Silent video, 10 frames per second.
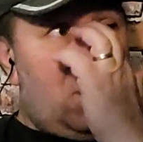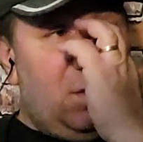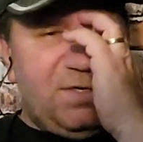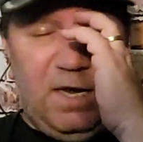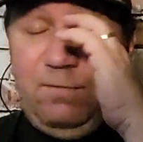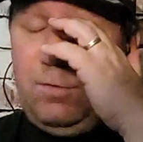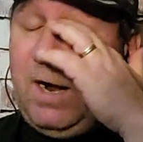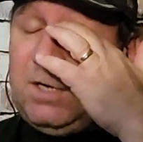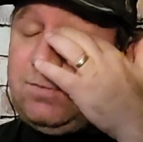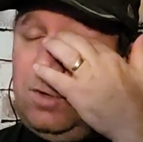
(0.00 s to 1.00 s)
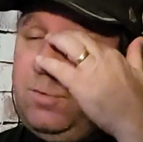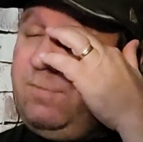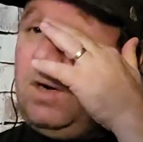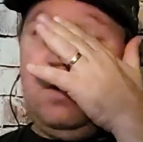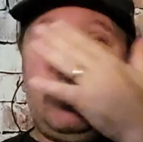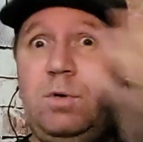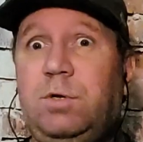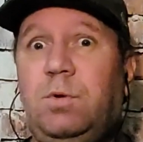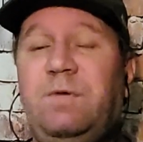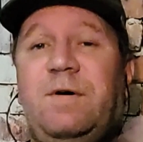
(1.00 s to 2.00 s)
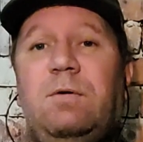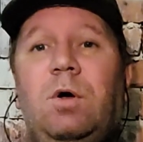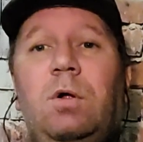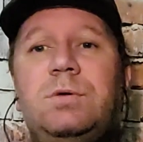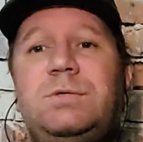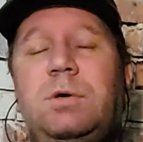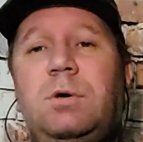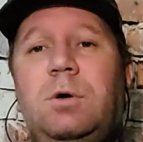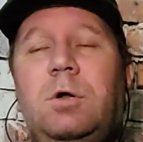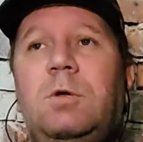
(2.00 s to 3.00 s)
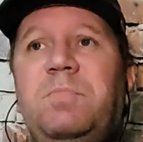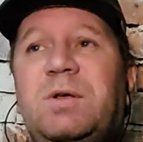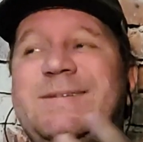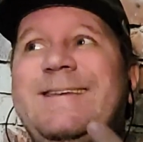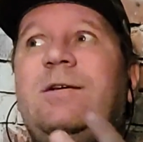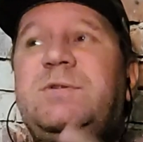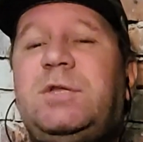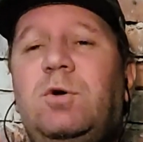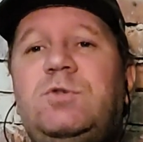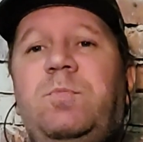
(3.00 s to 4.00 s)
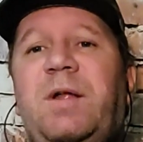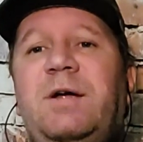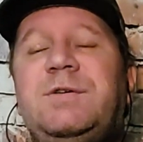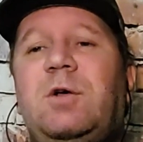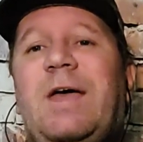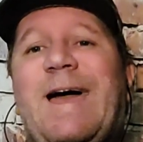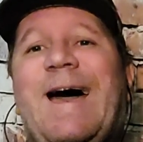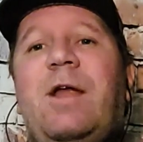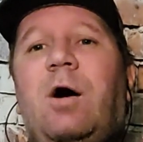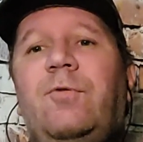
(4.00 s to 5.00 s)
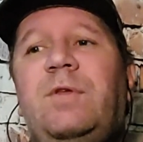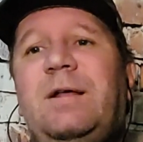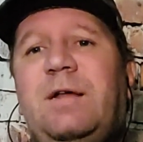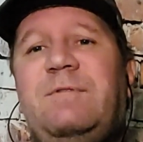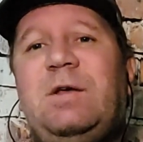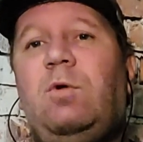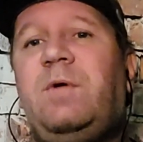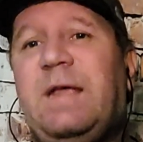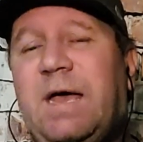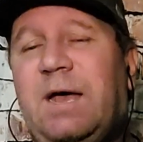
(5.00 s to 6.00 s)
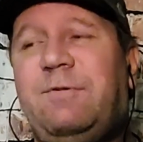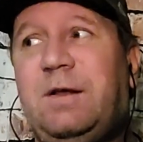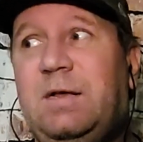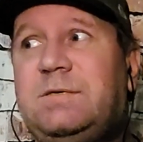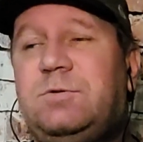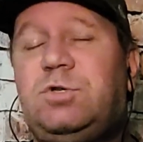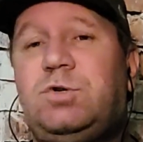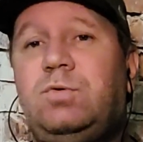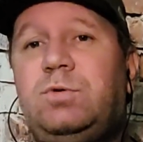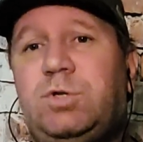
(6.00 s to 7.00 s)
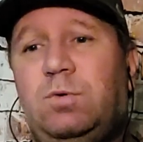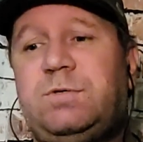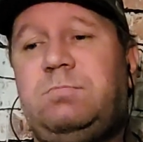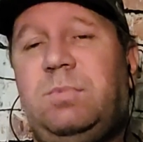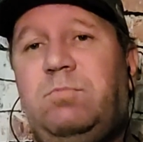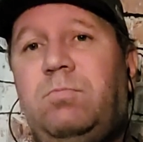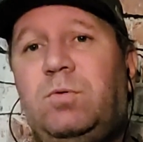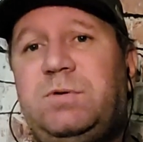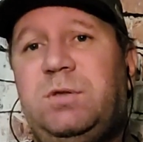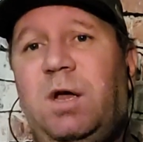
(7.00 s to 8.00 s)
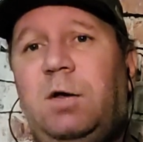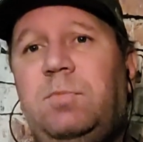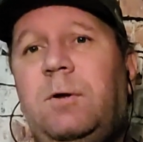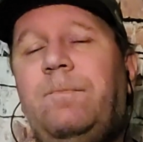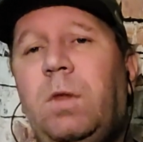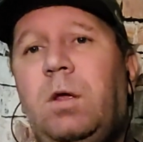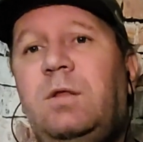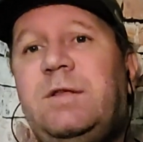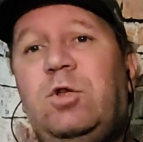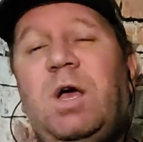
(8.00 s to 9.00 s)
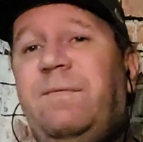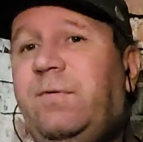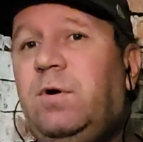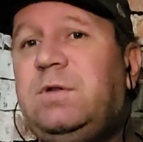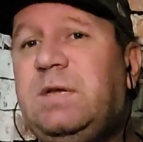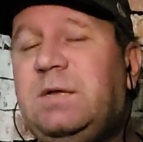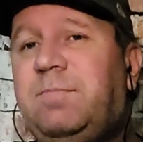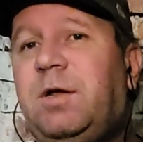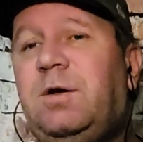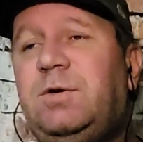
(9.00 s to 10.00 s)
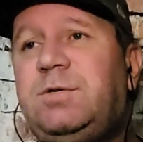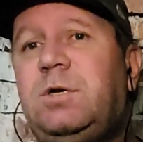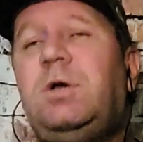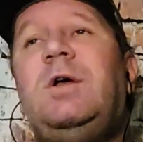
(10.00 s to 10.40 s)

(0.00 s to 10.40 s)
the same with Rashford, probably 20-25 goals. Because he knows that those two players are going to add on to the 11 he already had, that he has chosen most of the time. Then you have 13 players,